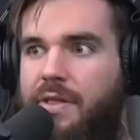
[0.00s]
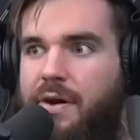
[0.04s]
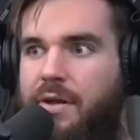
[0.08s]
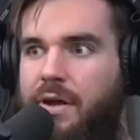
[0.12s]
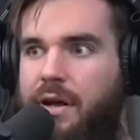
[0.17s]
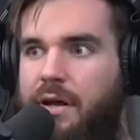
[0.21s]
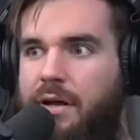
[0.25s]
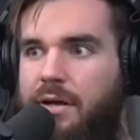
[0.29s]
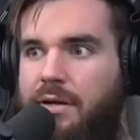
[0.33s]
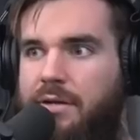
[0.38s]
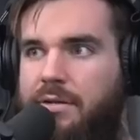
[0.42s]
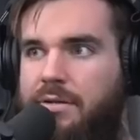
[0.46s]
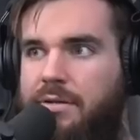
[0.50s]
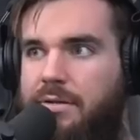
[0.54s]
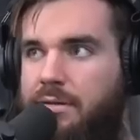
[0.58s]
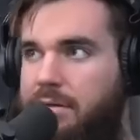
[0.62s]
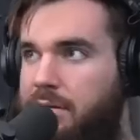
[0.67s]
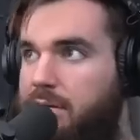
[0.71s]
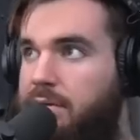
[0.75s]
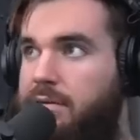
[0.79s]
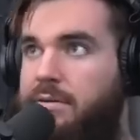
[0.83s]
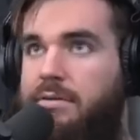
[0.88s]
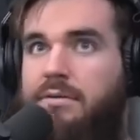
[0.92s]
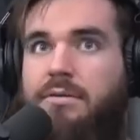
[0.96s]
they're like,
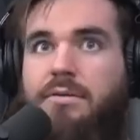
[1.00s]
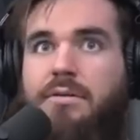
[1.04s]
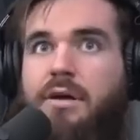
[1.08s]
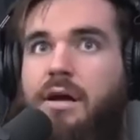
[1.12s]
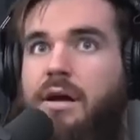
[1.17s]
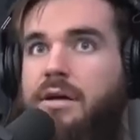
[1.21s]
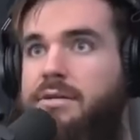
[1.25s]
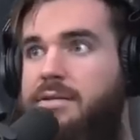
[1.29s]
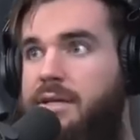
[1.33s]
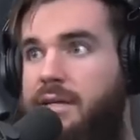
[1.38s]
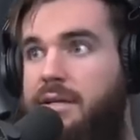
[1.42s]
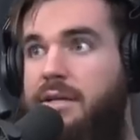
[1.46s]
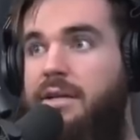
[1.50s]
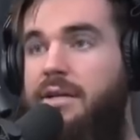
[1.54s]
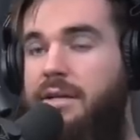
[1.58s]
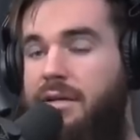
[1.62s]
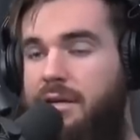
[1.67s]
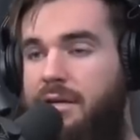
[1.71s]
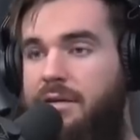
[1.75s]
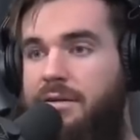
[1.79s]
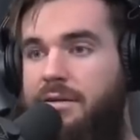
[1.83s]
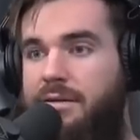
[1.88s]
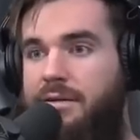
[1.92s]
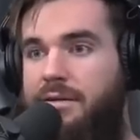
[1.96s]
I was like,
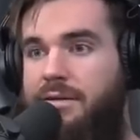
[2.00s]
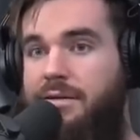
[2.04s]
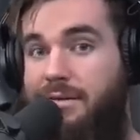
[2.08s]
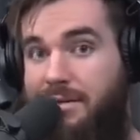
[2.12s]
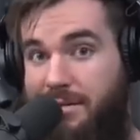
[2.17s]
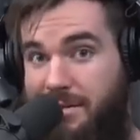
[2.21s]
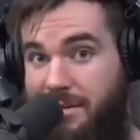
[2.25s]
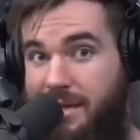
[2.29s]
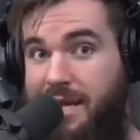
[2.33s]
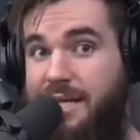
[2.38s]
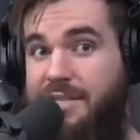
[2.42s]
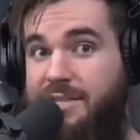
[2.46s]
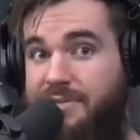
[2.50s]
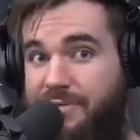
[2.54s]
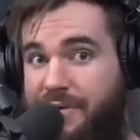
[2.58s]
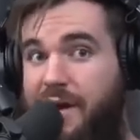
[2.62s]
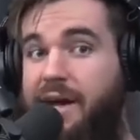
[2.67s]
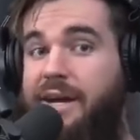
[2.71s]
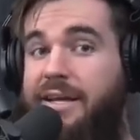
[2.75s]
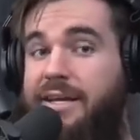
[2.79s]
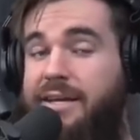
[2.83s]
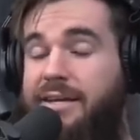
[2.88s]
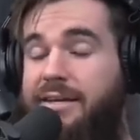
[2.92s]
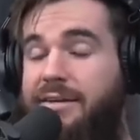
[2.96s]
no, that's
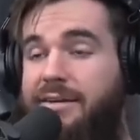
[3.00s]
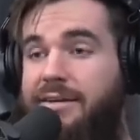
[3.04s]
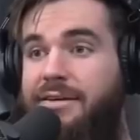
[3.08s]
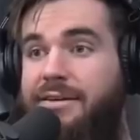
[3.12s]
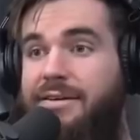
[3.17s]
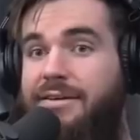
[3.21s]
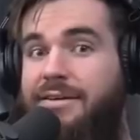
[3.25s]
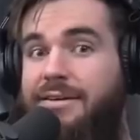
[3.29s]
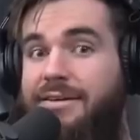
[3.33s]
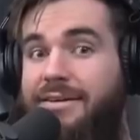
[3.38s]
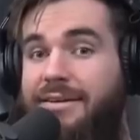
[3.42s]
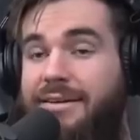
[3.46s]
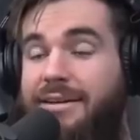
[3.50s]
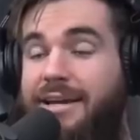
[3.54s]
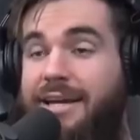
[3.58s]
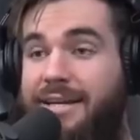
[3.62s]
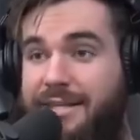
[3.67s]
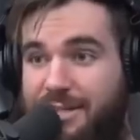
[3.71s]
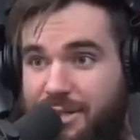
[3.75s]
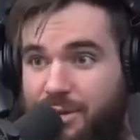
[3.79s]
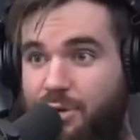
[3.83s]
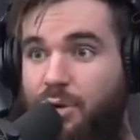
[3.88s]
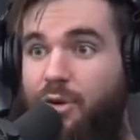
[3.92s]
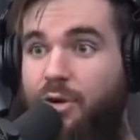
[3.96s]
funny.
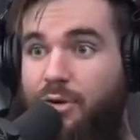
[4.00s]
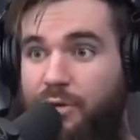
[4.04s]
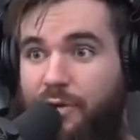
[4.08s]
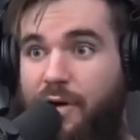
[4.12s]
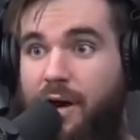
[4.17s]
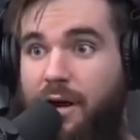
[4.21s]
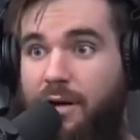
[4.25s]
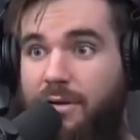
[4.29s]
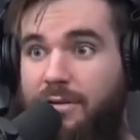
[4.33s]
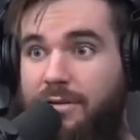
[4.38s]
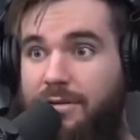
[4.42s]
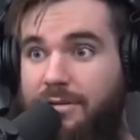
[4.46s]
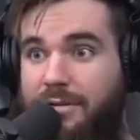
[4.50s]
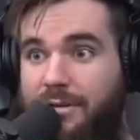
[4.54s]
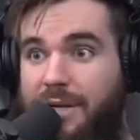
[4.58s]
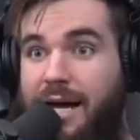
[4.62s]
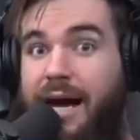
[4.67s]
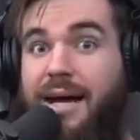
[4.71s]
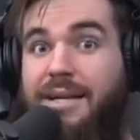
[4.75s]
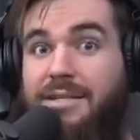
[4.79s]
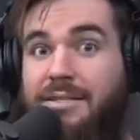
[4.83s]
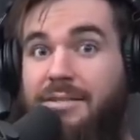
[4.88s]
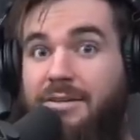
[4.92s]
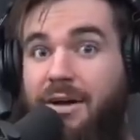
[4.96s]
It's your fault.
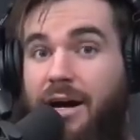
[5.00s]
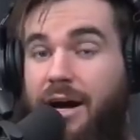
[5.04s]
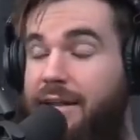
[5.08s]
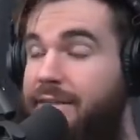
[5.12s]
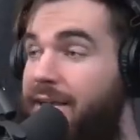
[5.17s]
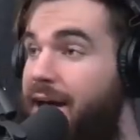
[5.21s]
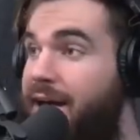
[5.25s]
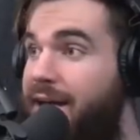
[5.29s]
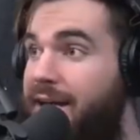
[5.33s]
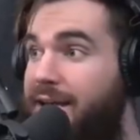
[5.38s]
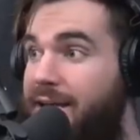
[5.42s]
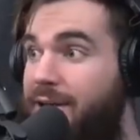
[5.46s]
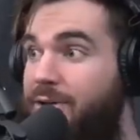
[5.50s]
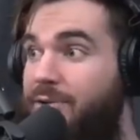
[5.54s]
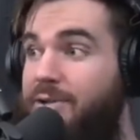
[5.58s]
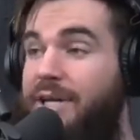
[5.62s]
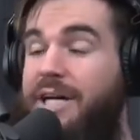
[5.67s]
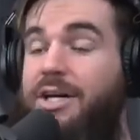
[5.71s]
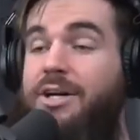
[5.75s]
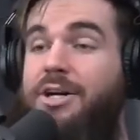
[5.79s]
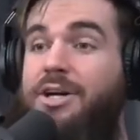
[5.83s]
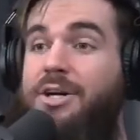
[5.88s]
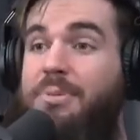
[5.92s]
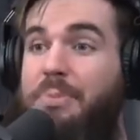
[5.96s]
Last night, that killed.
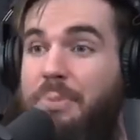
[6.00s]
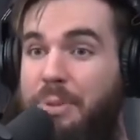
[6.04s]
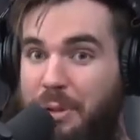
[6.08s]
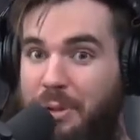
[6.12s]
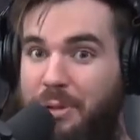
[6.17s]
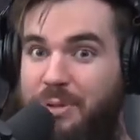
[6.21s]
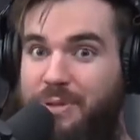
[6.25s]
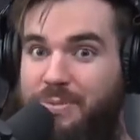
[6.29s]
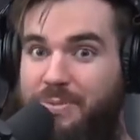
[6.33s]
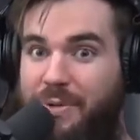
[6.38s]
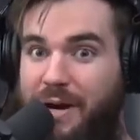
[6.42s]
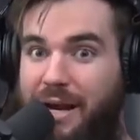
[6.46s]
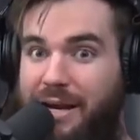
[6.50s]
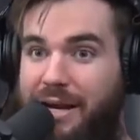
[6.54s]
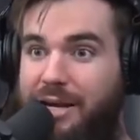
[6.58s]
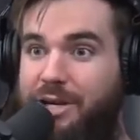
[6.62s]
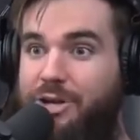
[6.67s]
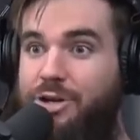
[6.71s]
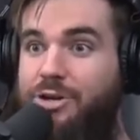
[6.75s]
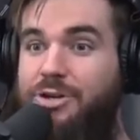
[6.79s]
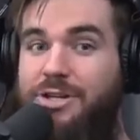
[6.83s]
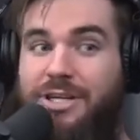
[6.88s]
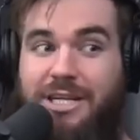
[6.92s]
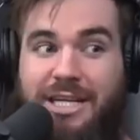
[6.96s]
They got an applause break and
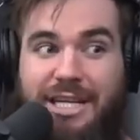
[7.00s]
you didn't